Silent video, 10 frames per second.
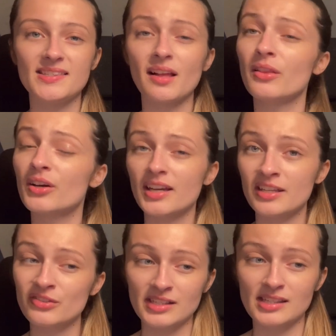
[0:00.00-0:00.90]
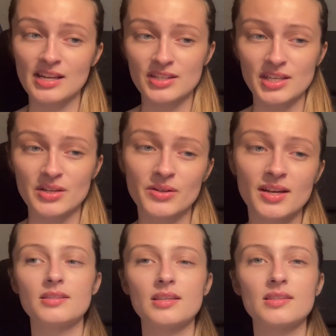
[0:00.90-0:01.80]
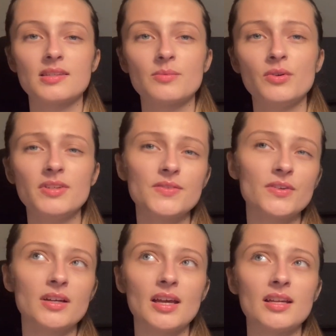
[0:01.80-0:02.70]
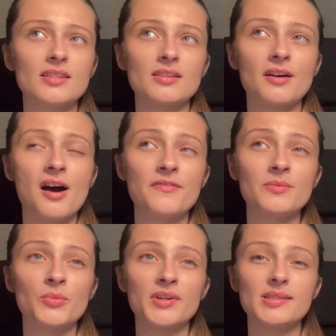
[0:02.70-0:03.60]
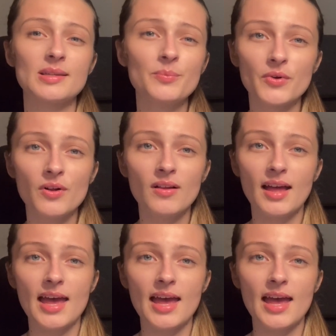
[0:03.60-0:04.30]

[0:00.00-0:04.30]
that look interesting to you, since movies for kids are often more simple